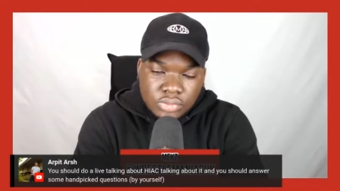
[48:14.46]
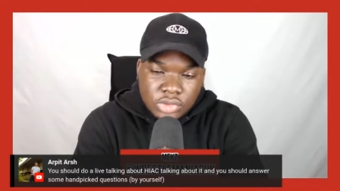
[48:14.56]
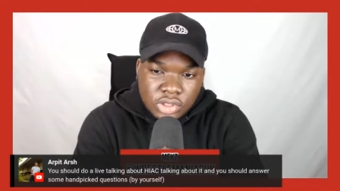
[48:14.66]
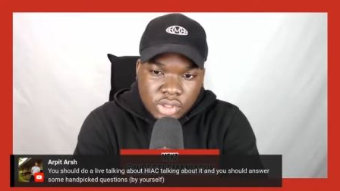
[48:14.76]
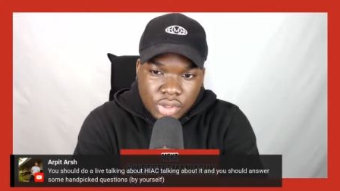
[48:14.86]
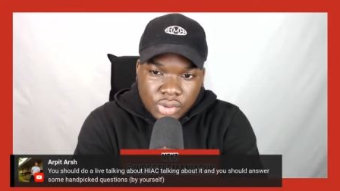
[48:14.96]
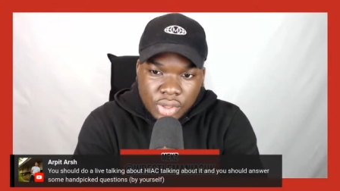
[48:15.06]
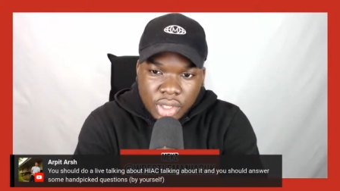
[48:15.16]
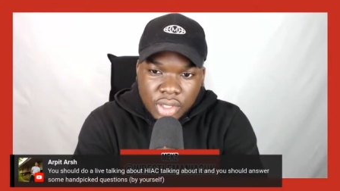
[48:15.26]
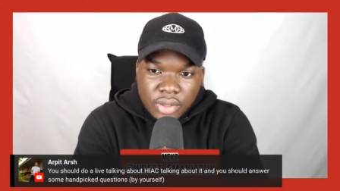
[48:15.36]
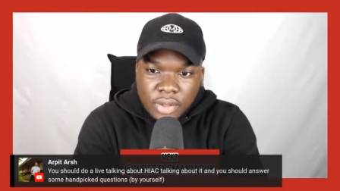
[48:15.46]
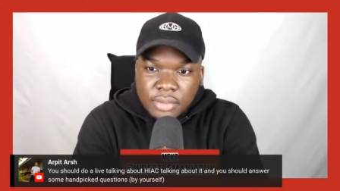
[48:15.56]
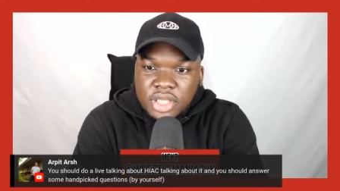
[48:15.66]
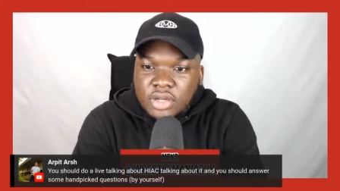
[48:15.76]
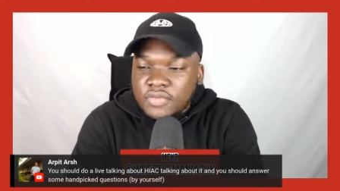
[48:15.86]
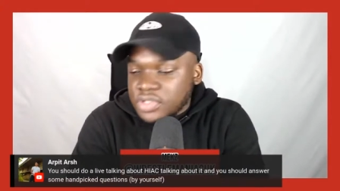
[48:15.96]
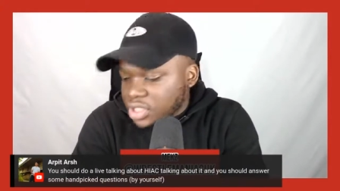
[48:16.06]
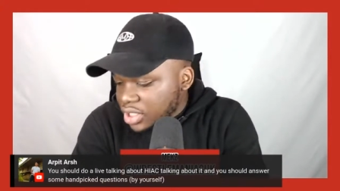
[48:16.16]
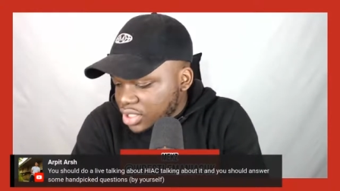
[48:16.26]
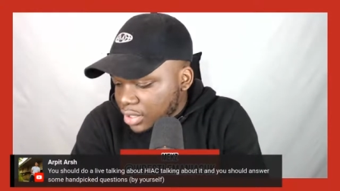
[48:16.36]
So yeah, I mean, obviously at
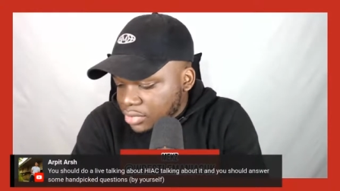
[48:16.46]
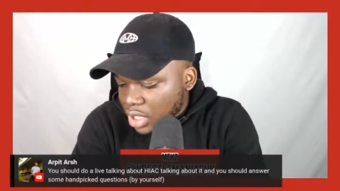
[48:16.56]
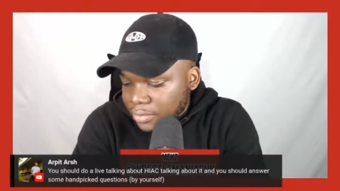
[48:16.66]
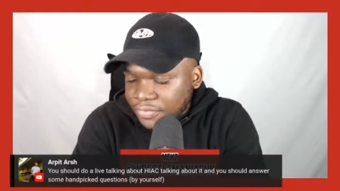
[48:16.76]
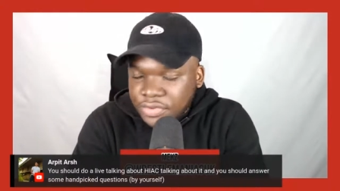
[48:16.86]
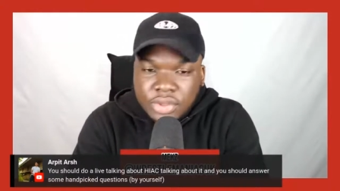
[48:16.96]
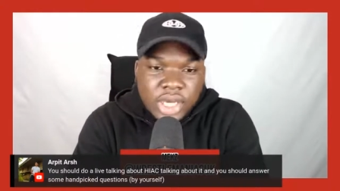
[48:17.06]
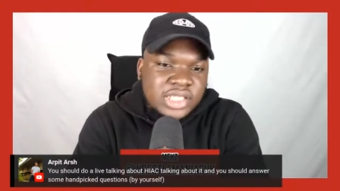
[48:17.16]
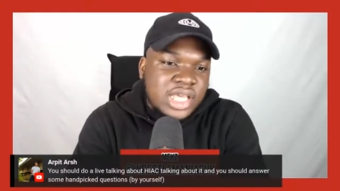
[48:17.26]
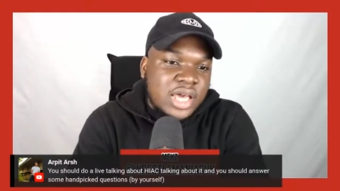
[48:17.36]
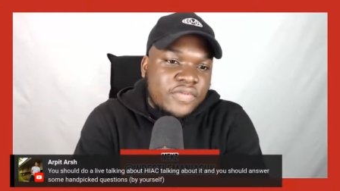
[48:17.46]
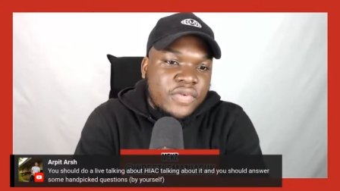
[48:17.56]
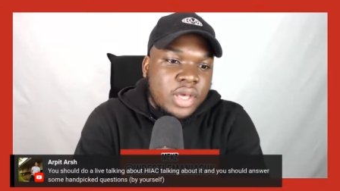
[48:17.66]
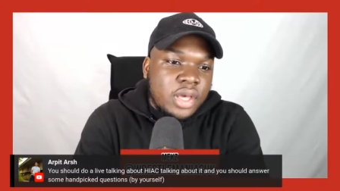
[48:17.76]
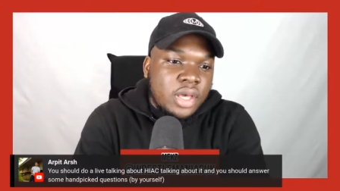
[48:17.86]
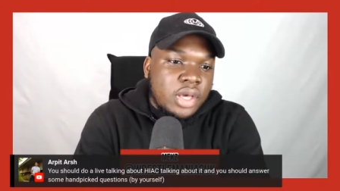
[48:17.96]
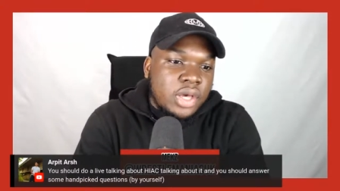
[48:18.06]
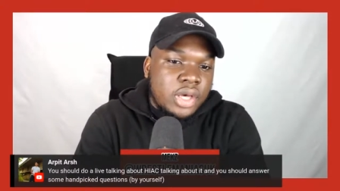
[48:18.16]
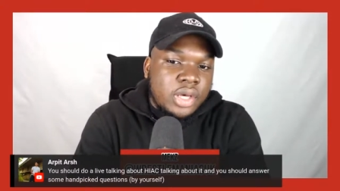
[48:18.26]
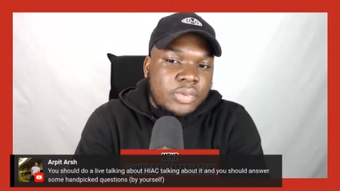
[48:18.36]
the same time, if you guys have
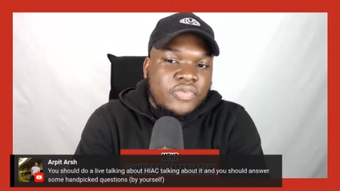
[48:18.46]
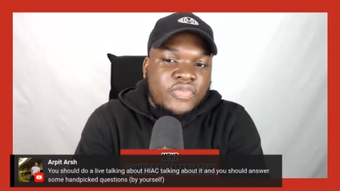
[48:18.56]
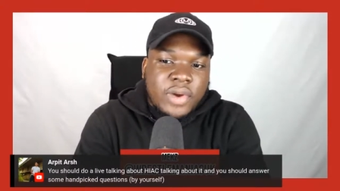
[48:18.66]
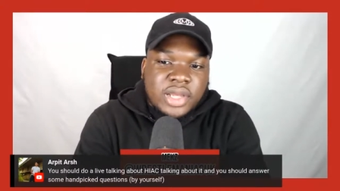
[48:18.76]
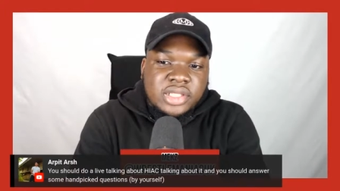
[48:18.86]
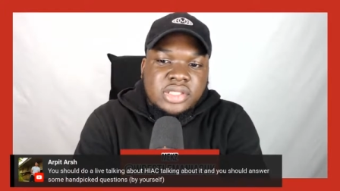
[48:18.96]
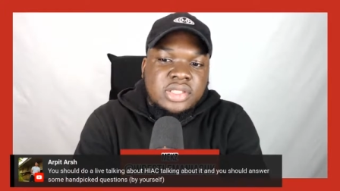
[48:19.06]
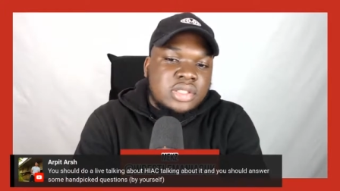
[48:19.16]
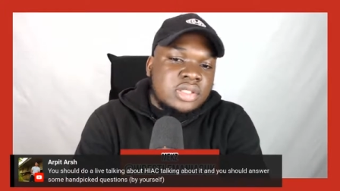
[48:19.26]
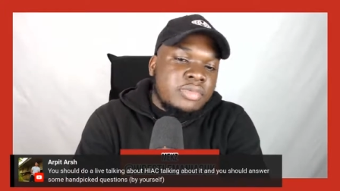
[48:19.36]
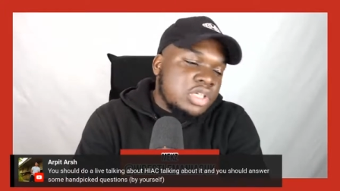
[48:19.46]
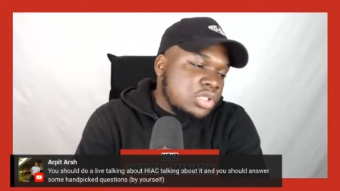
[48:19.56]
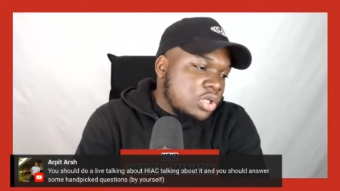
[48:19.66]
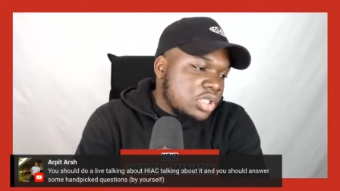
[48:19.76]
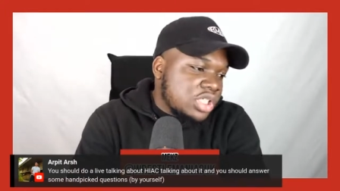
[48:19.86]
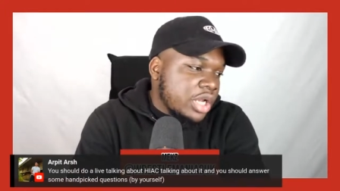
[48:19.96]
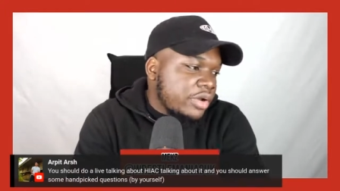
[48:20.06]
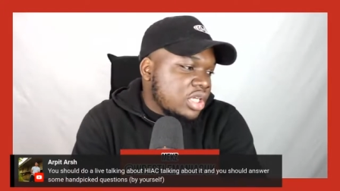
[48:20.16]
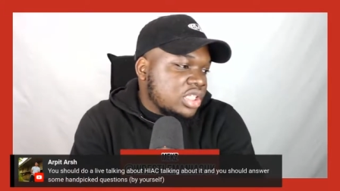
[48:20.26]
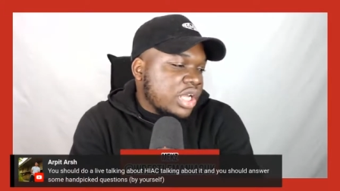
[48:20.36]
friends, make sure you're
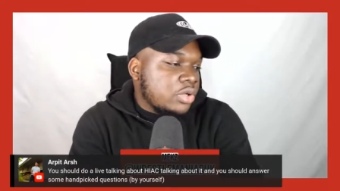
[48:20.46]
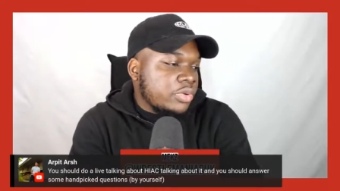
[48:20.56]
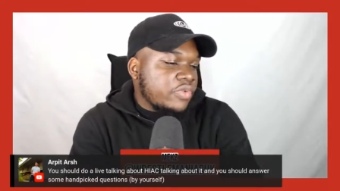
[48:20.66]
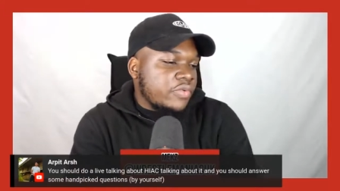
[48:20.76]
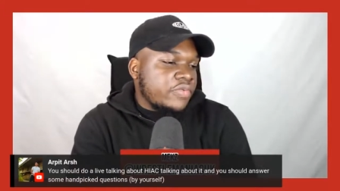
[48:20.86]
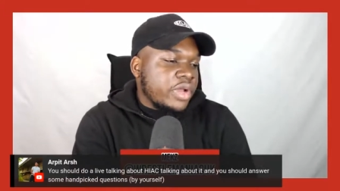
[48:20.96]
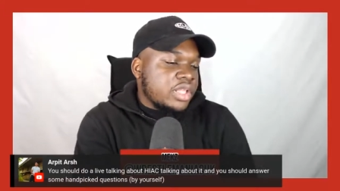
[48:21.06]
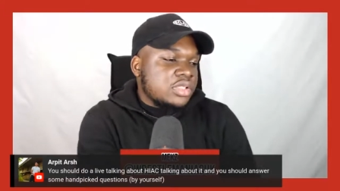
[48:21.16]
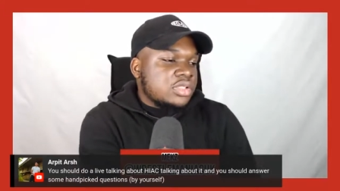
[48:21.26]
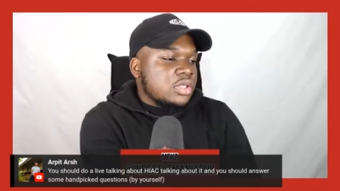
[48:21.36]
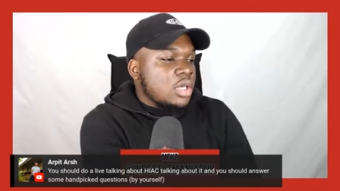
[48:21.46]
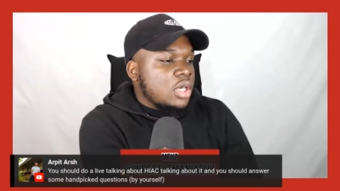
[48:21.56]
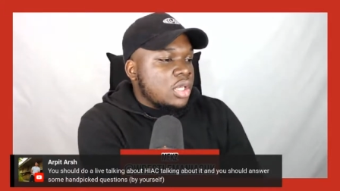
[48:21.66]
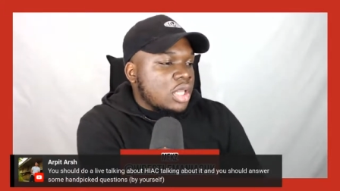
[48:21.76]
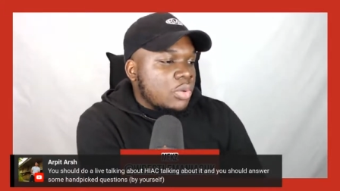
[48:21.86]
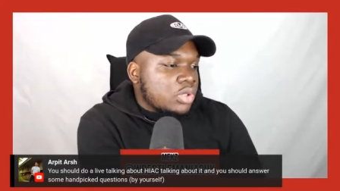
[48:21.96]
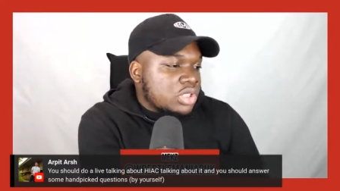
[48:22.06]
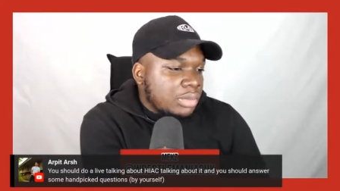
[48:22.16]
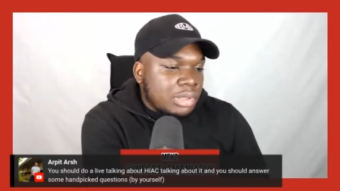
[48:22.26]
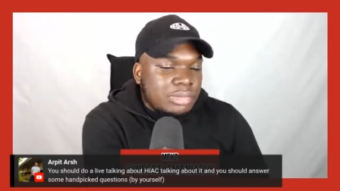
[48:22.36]
sharing the channel with your friends that watch
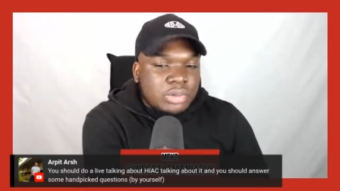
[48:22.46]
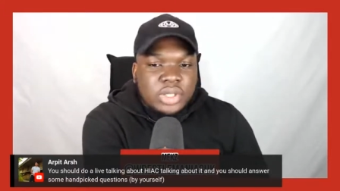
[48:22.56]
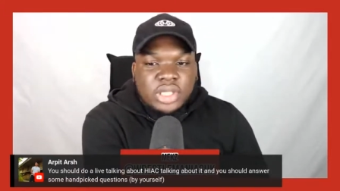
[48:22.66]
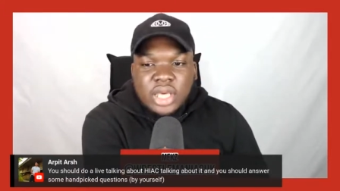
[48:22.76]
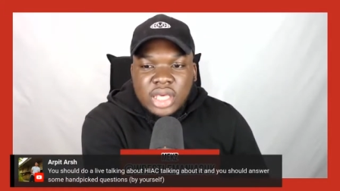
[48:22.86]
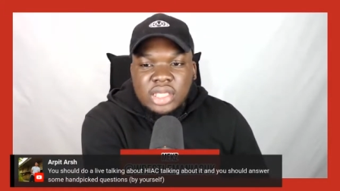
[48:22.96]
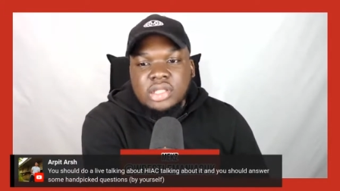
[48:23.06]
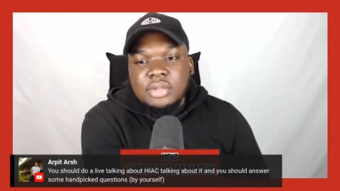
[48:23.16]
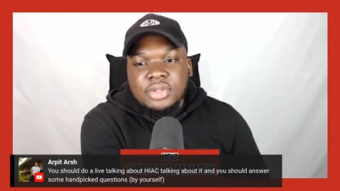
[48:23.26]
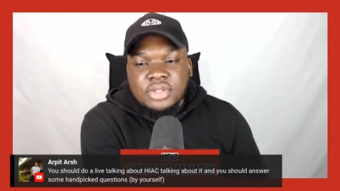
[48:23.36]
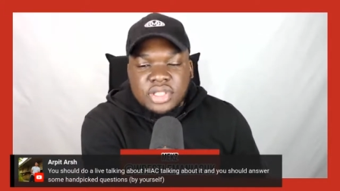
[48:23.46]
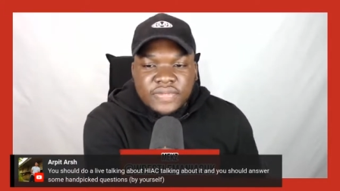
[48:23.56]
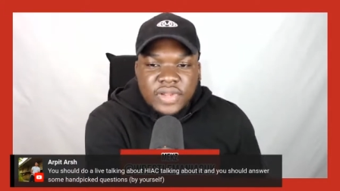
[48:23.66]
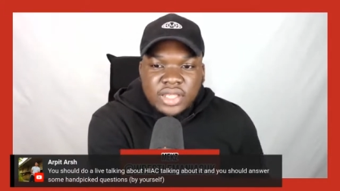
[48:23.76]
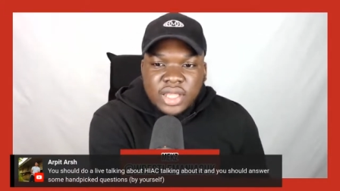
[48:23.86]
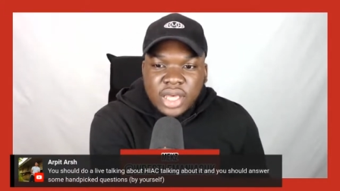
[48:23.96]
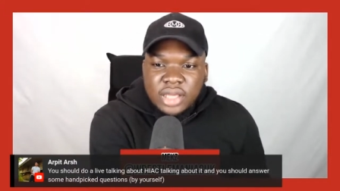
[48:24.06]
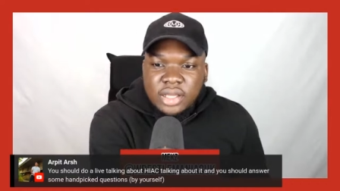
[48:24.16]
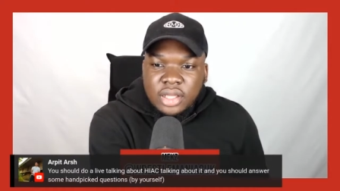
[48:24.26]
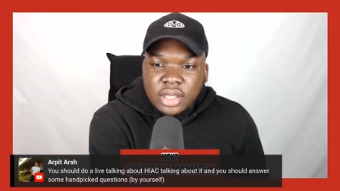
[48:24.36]
WWE, AEW, stuff like that.
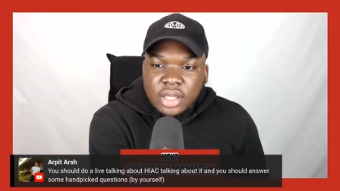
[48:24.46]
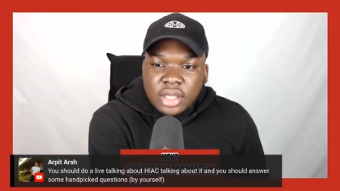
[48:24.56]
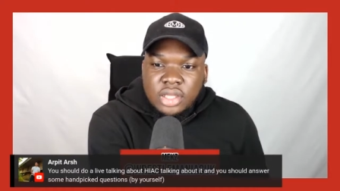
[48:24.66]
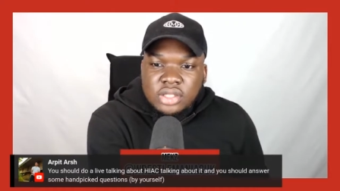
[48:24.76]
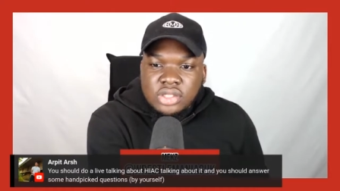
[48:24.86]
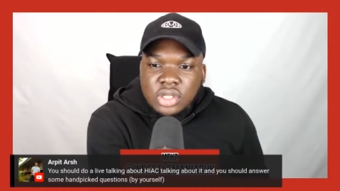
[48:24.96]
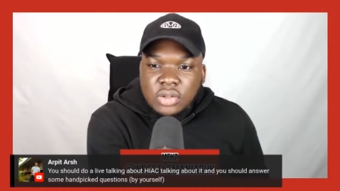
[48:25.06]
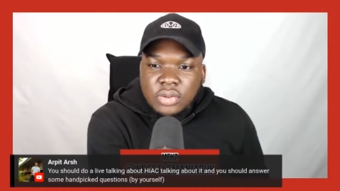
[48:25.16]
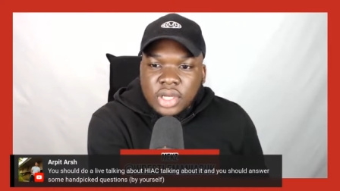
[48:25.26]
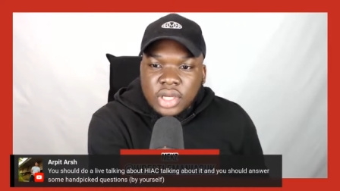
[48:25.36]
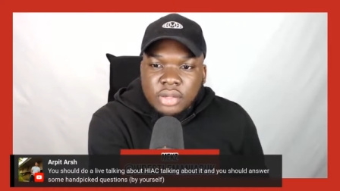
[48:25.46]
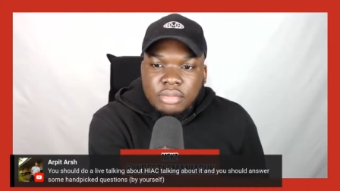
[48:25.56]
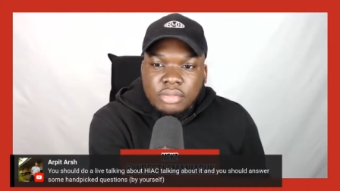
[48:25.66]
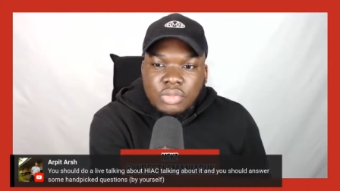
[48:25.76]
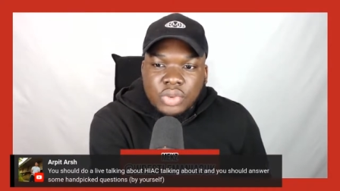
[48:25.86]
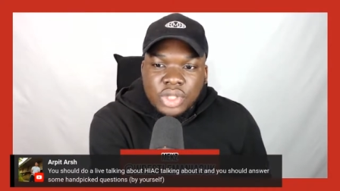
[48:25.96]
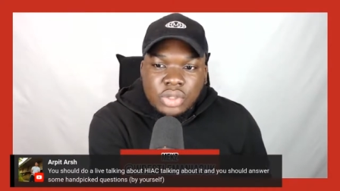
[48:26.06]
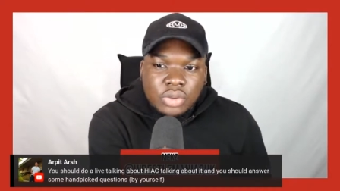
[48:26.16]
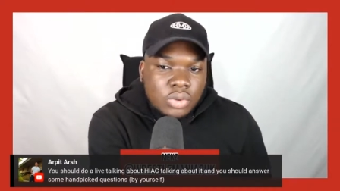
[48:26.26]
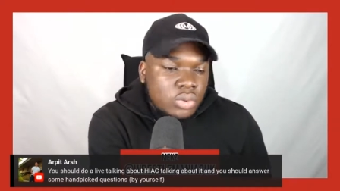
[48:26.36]
So we can
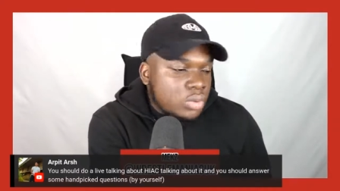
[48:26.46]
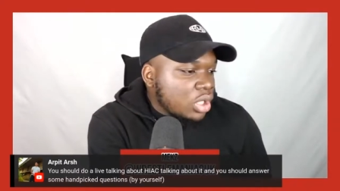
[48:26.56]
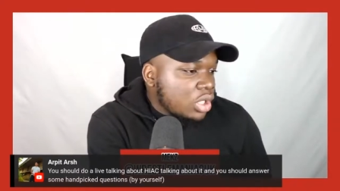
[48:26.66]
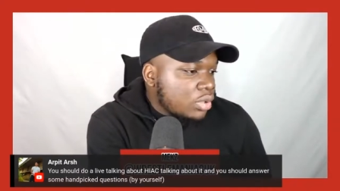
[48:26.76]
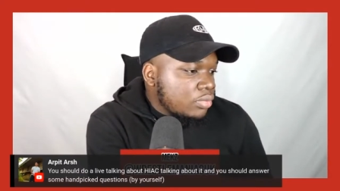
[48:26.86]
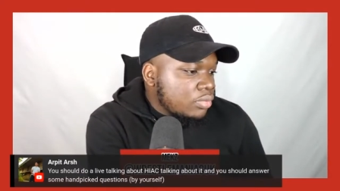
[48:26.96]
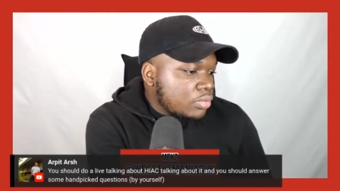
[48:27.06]
all